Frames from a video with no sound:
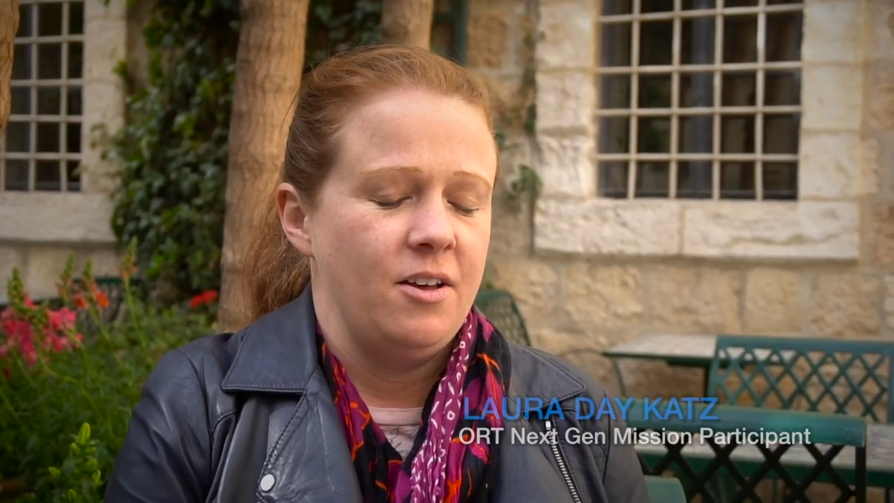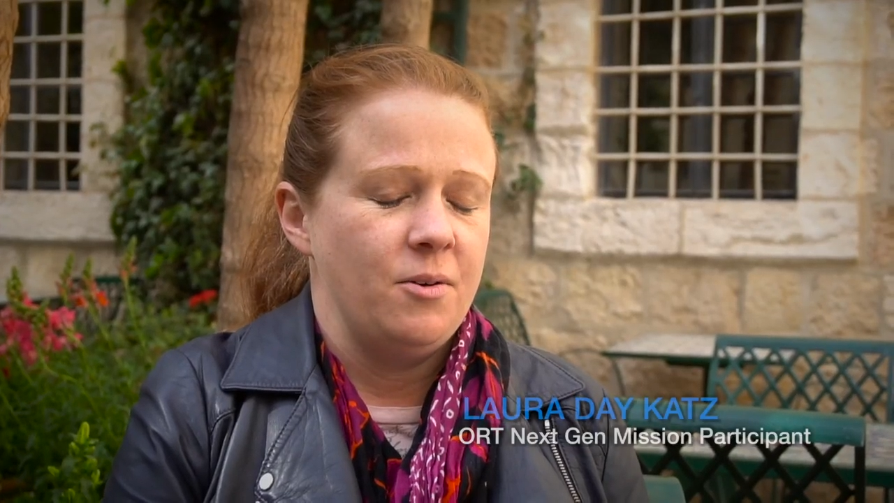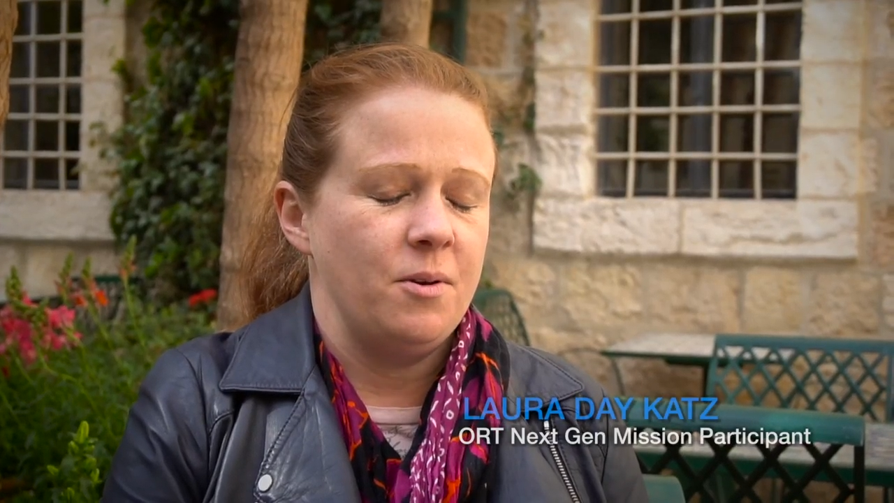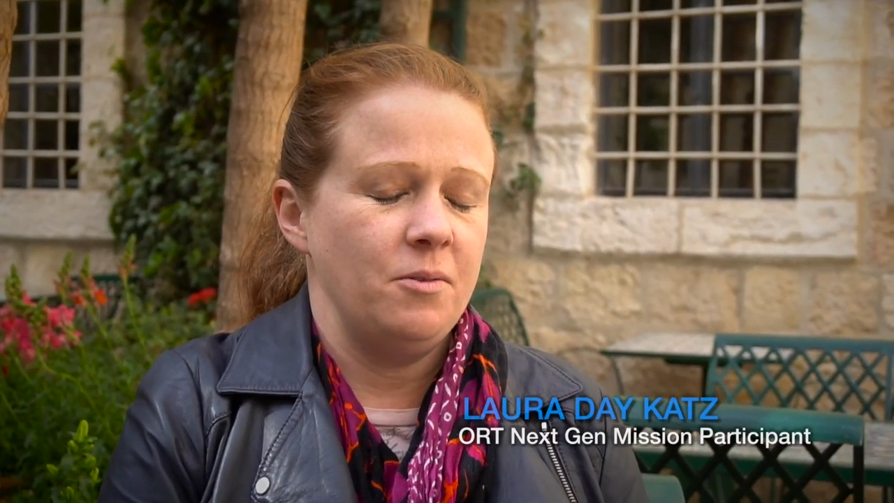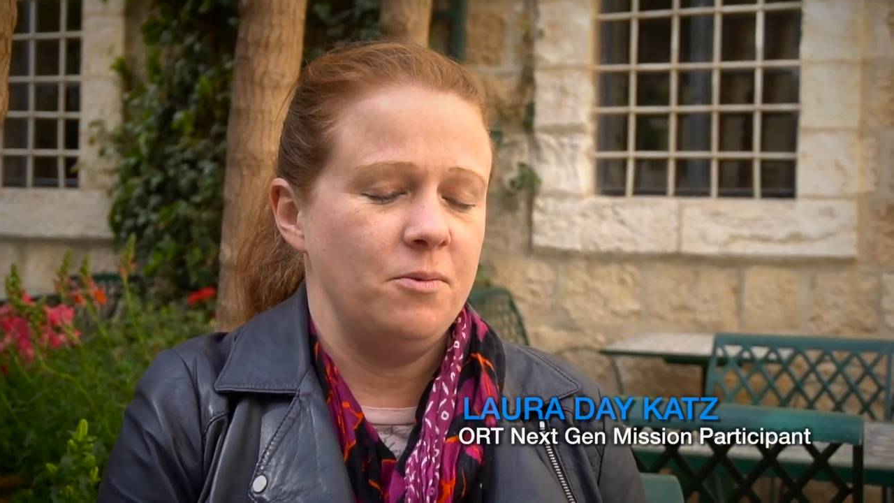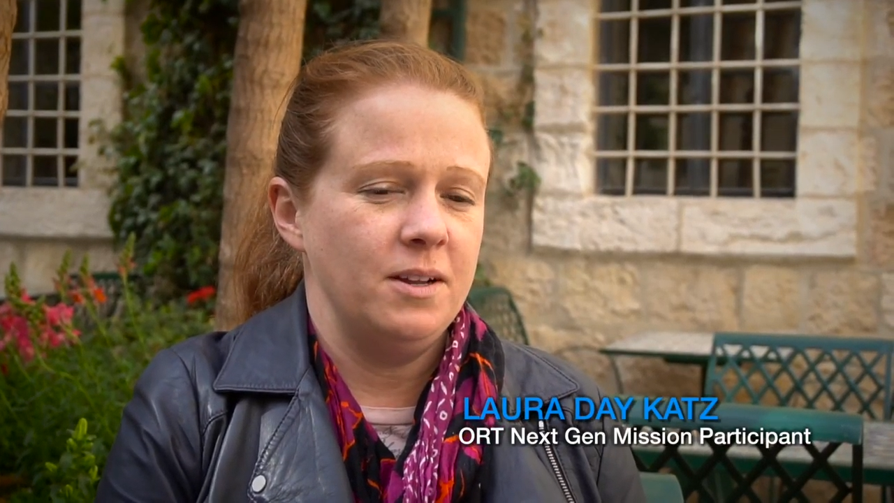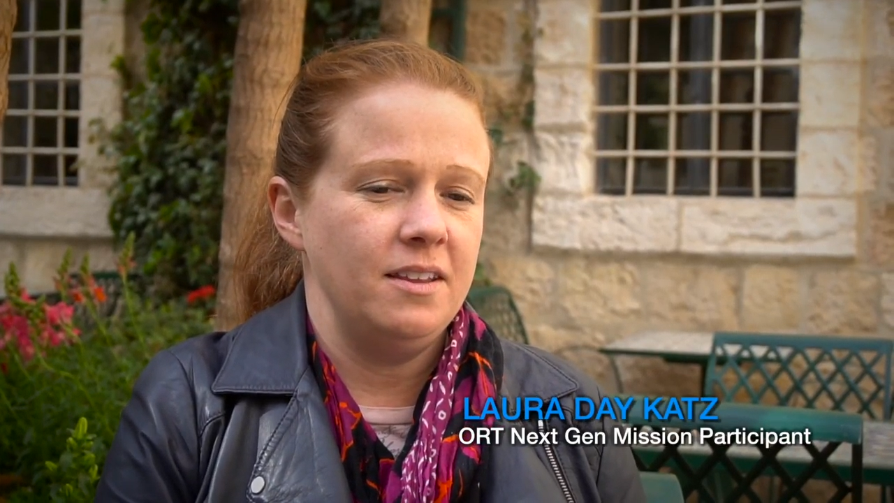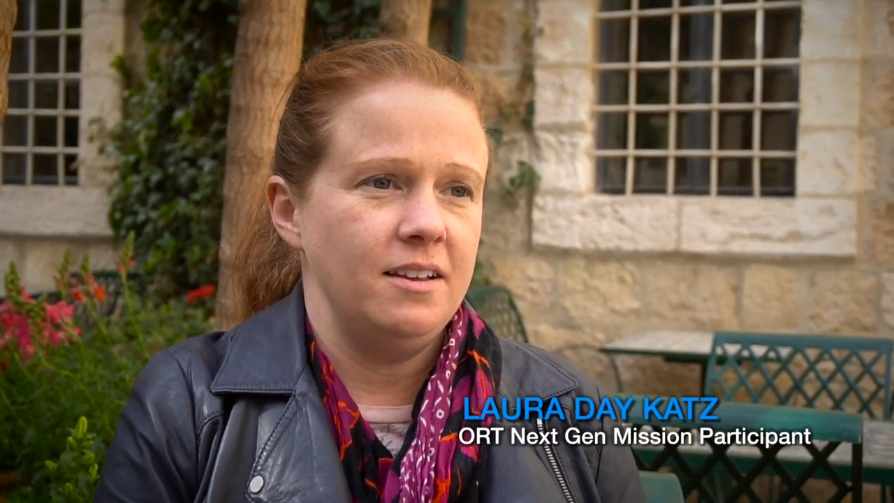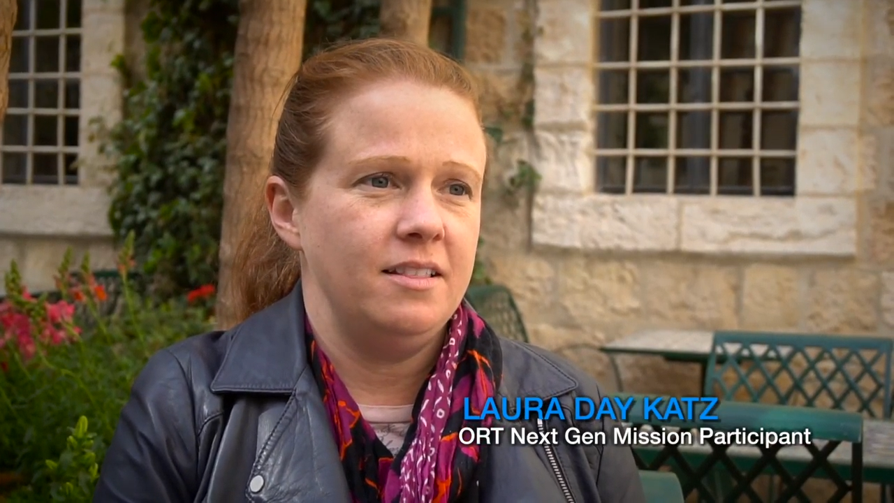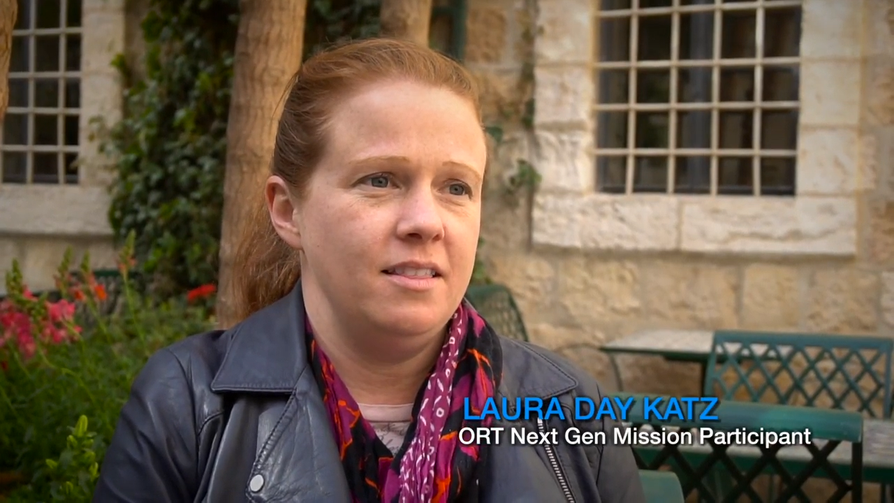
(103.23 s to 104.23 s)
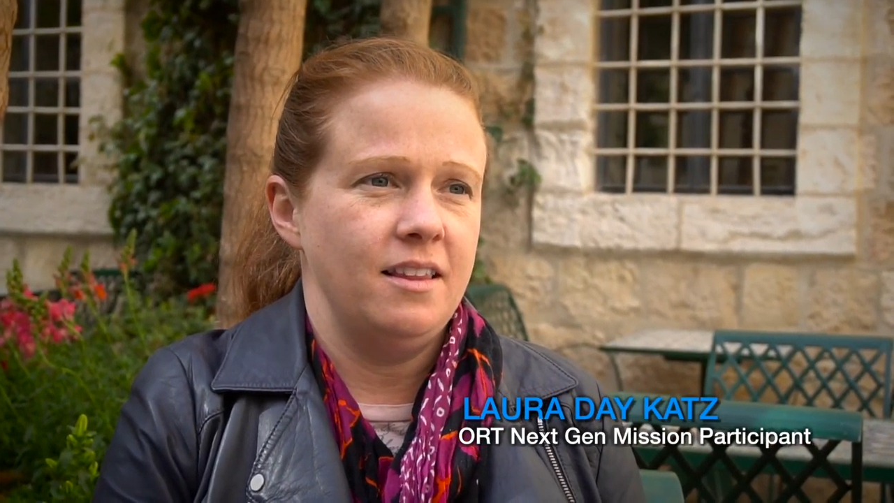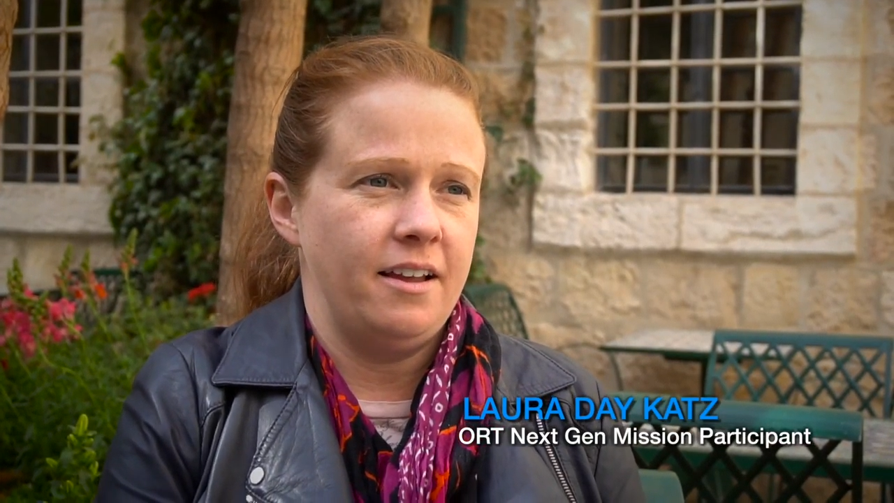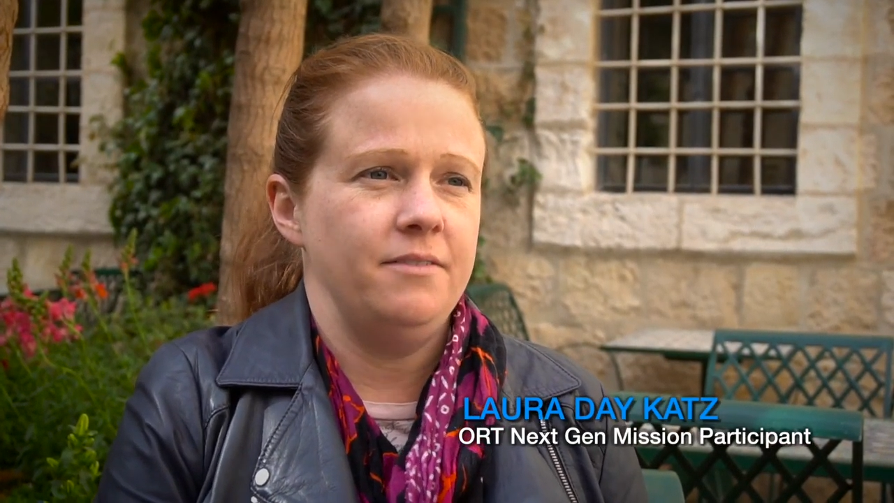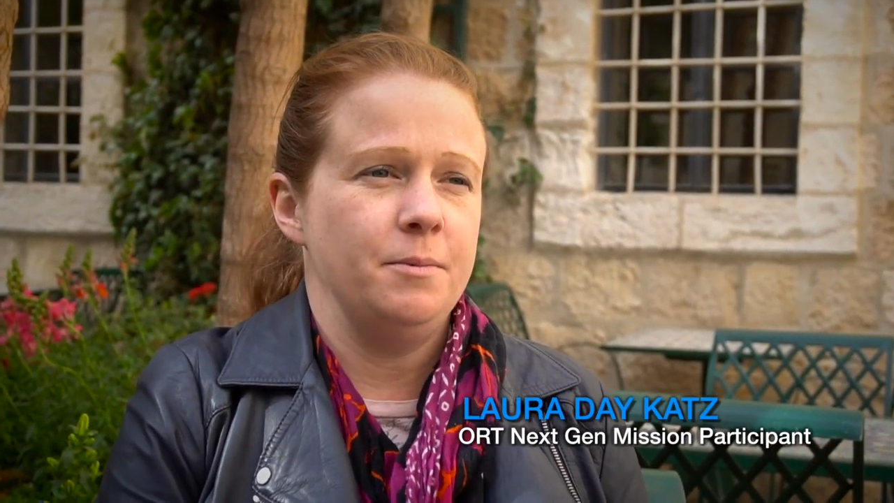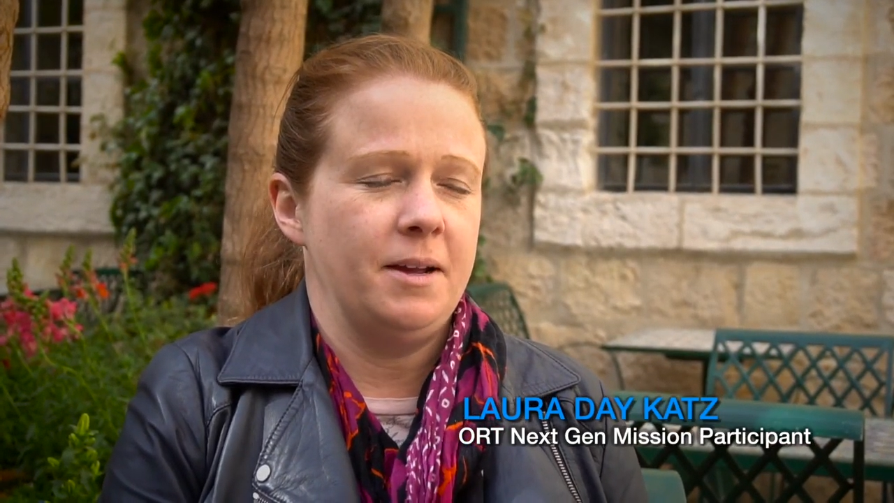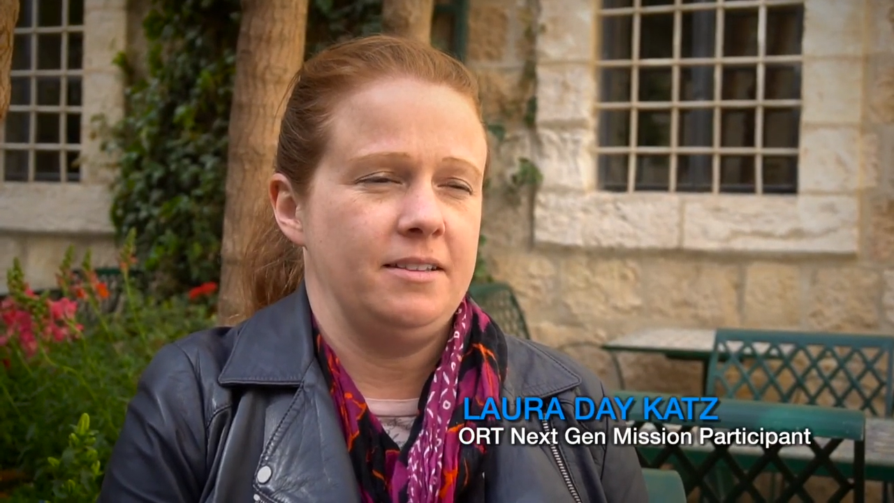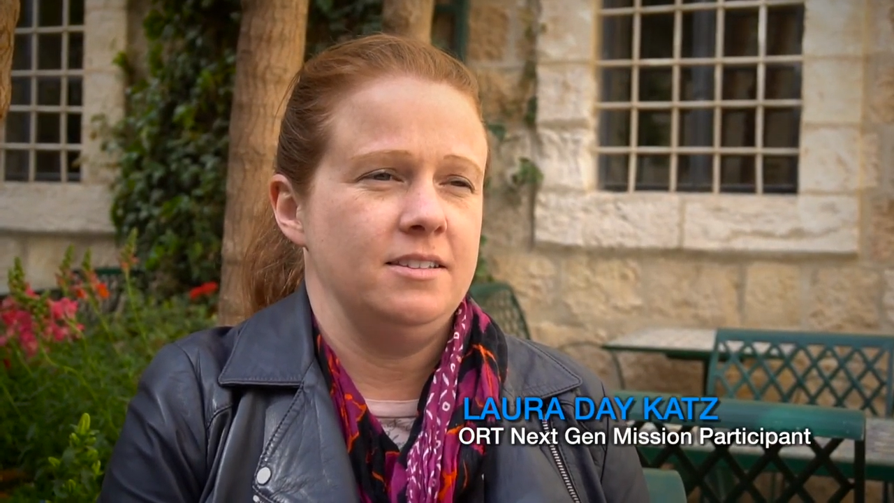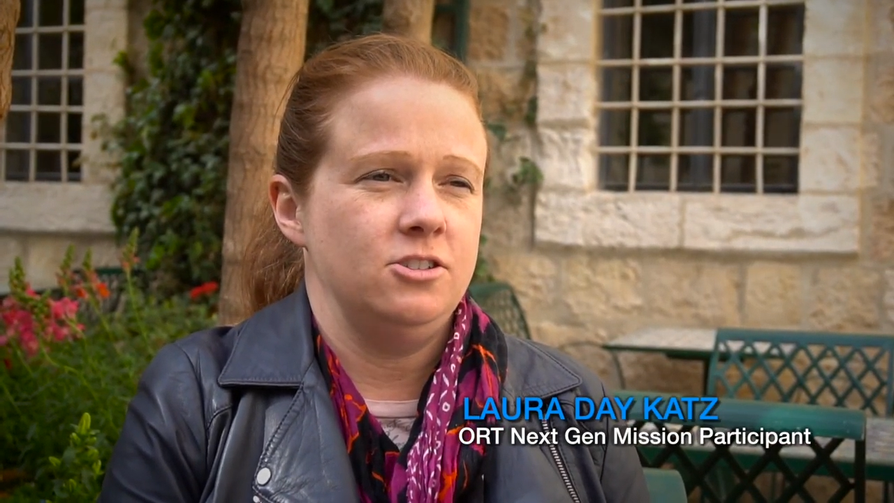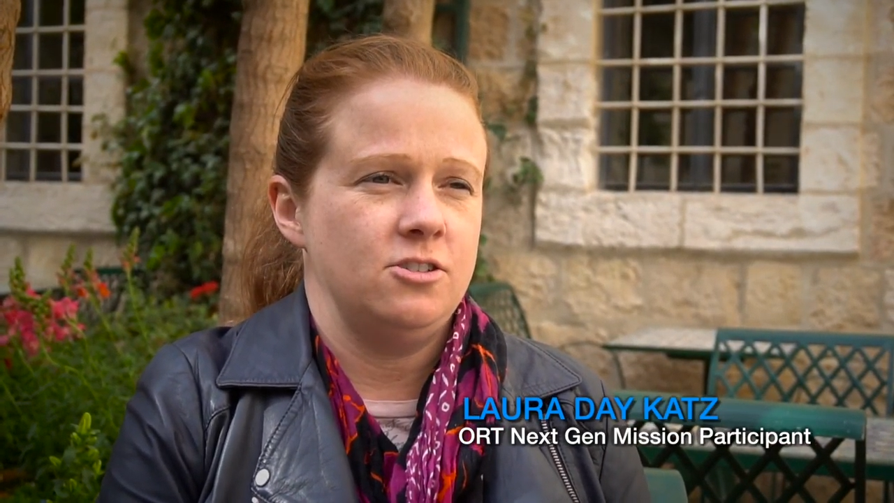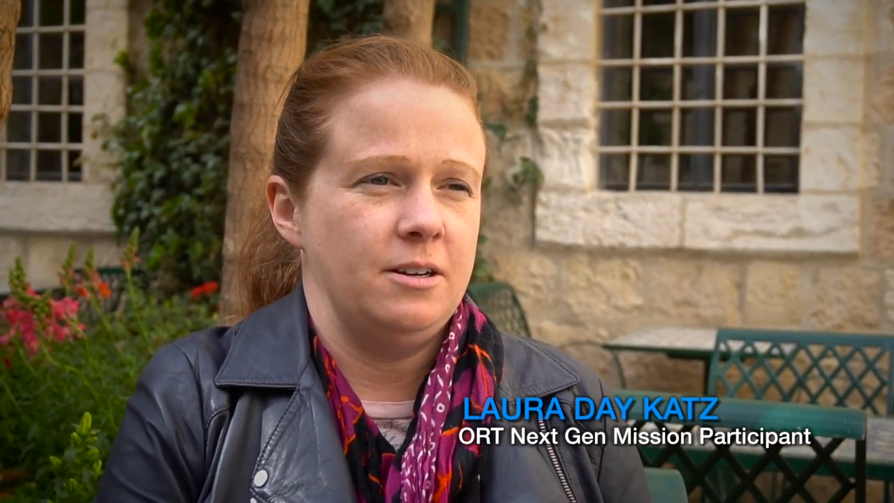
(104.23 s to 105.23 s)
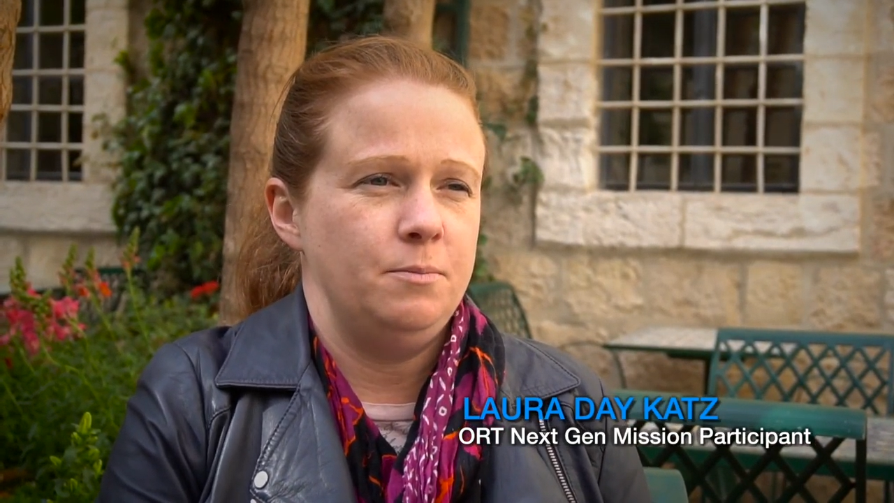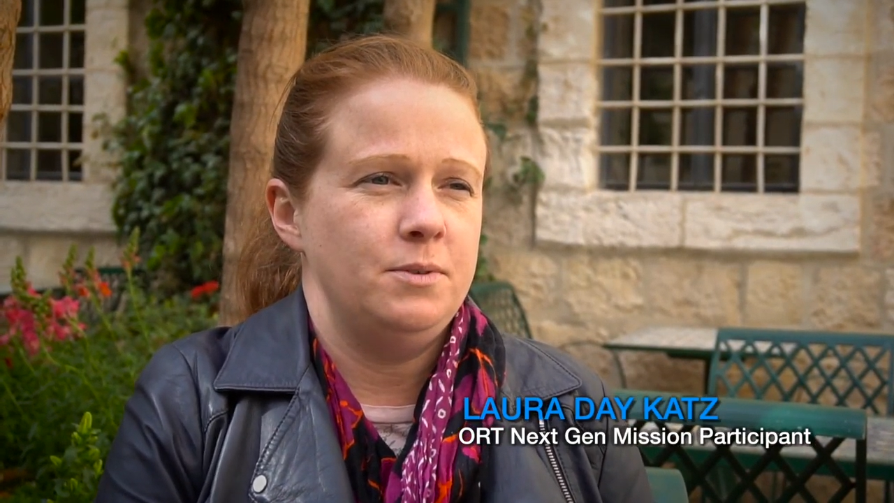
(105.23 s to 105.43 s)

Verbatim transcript: What I really loved about this trip